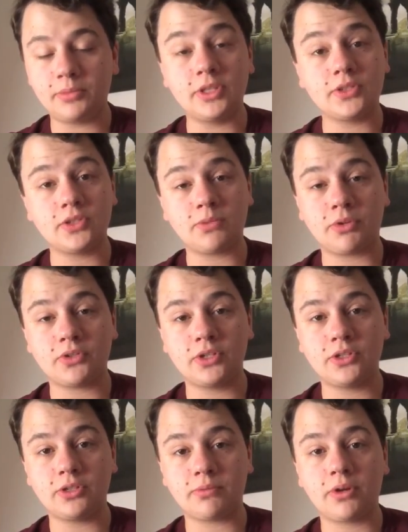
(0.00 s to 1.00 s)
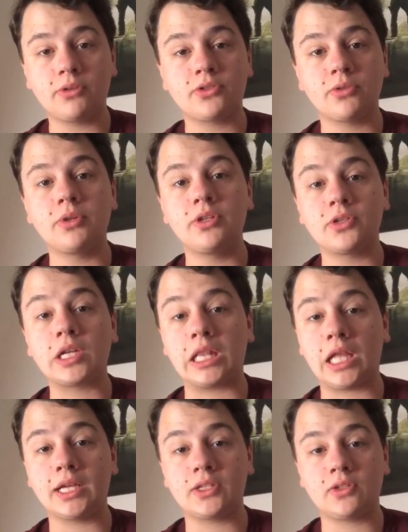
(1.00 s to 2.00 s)
This is a precision approach, so we use a
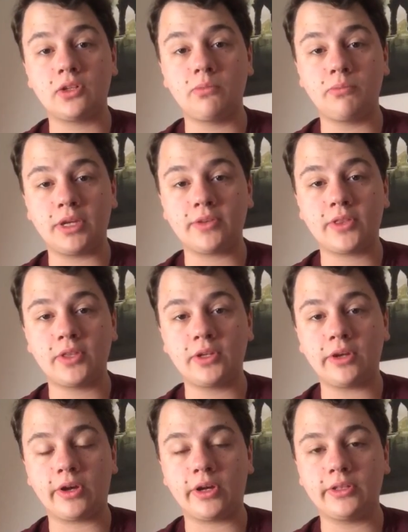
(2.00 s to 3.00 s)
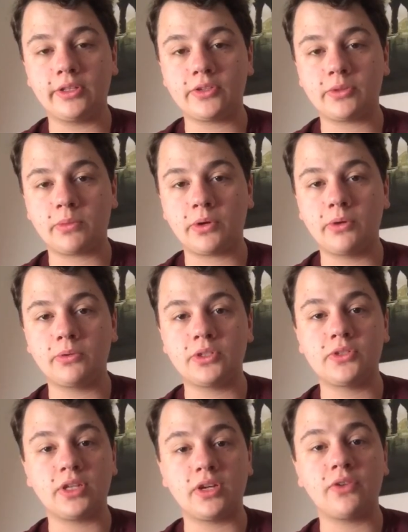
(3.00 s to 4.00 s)
glide slope method on this approach
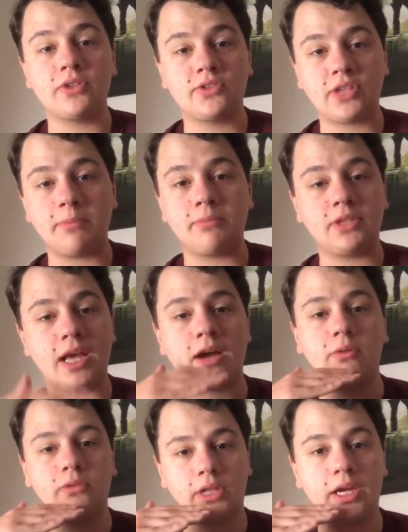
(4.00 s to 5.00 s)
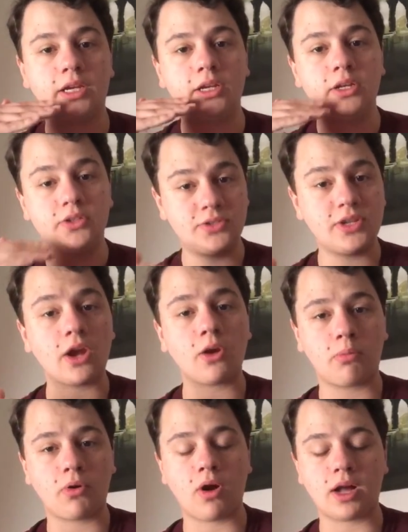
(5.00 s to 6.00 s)
instead of a step down like stair
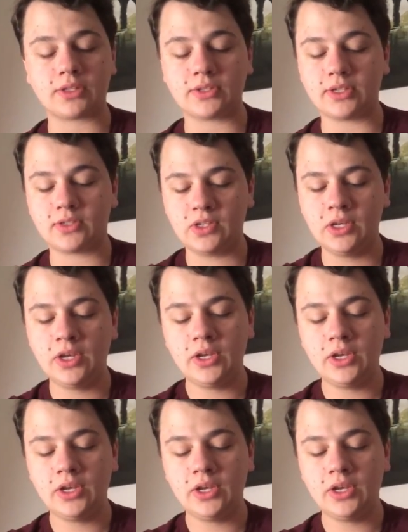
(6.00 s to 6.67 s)
process.